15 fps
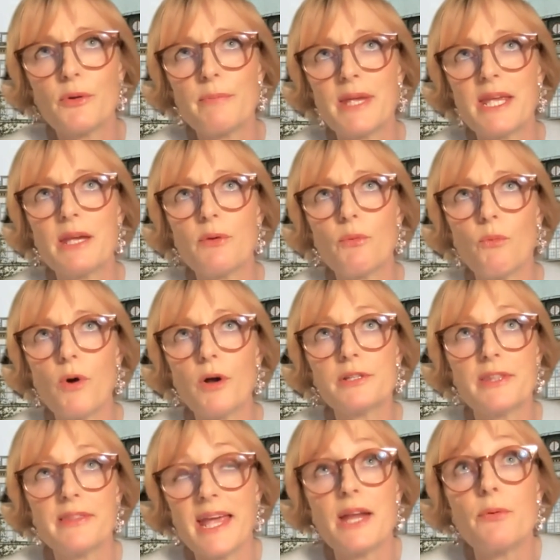be what
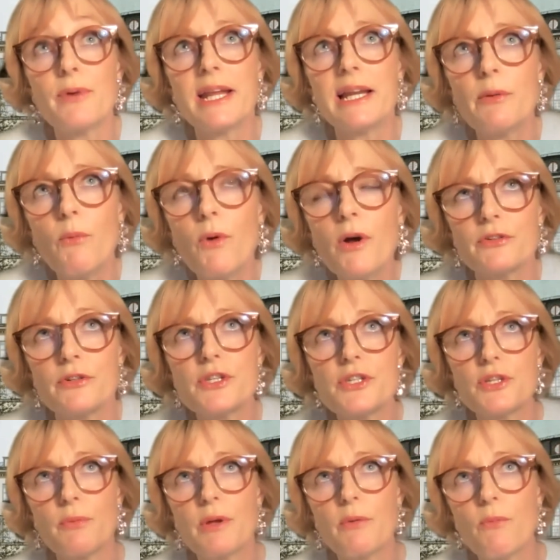they really want.
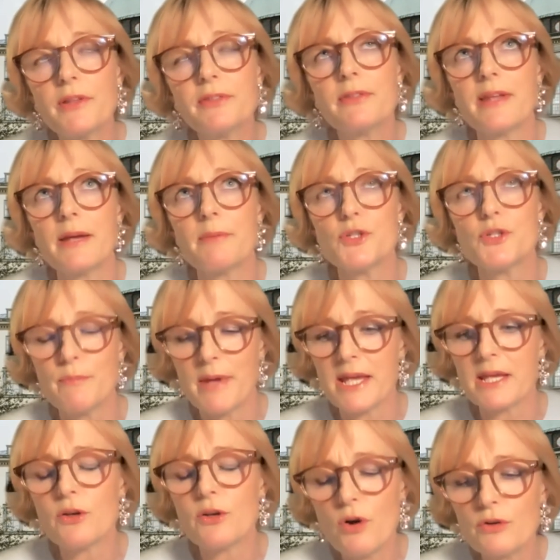So we want them to
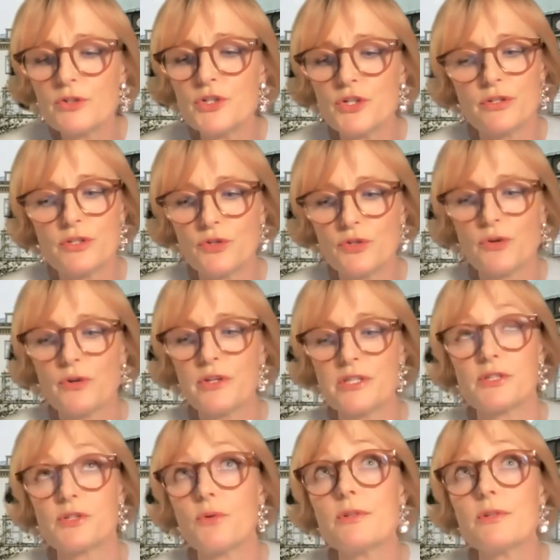make conscious
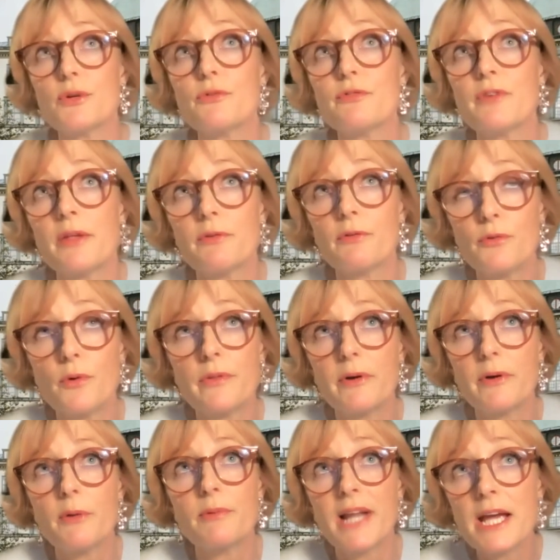choices also for their
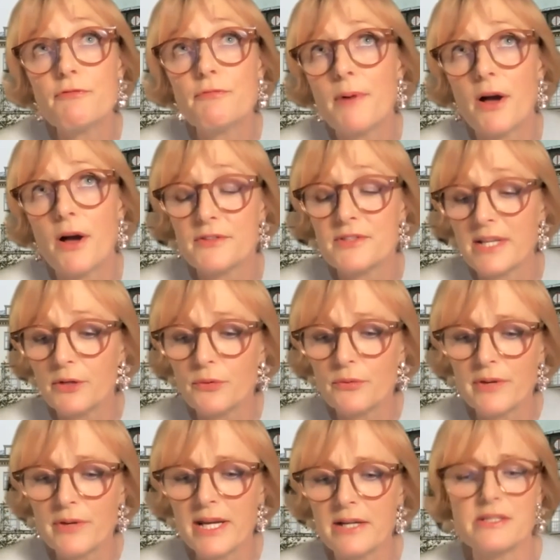own life paths and
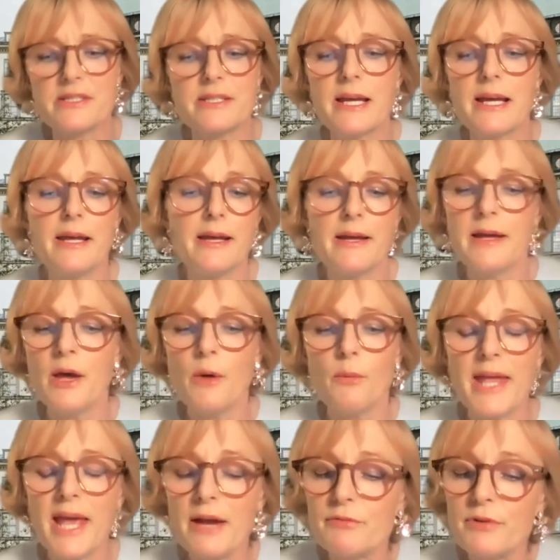careers. We
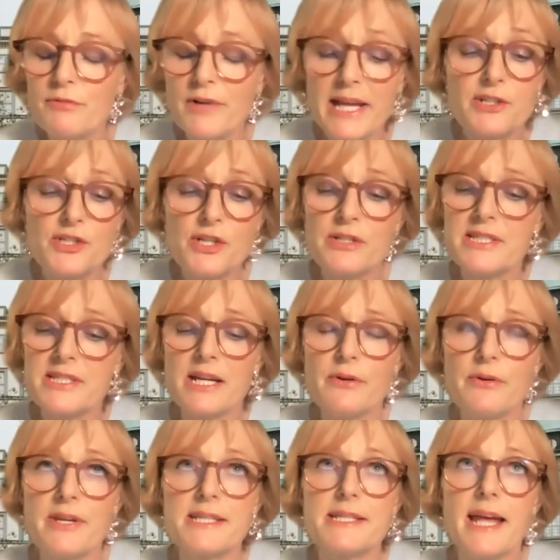have reflection
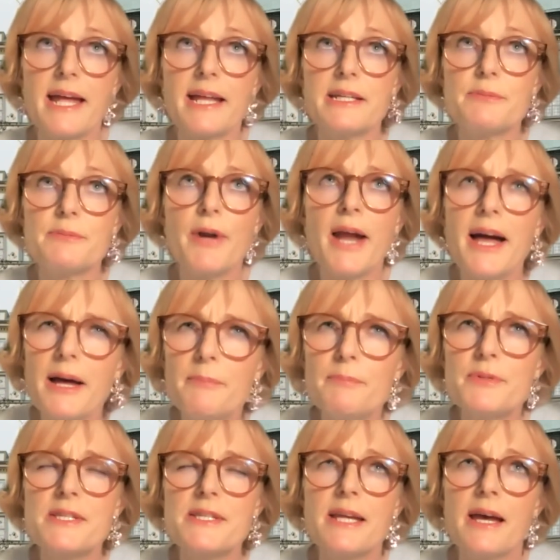series, and
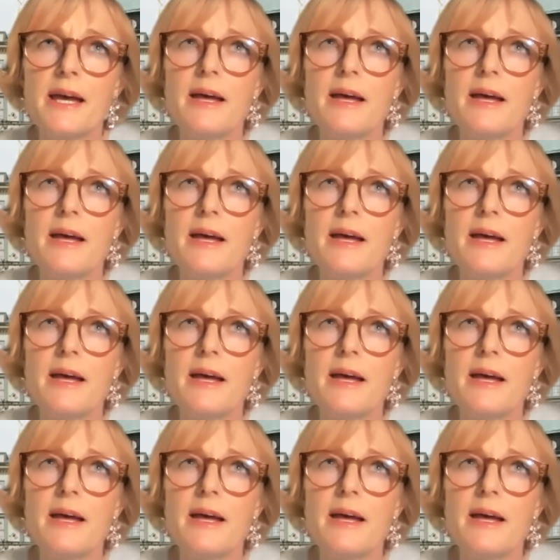perhaps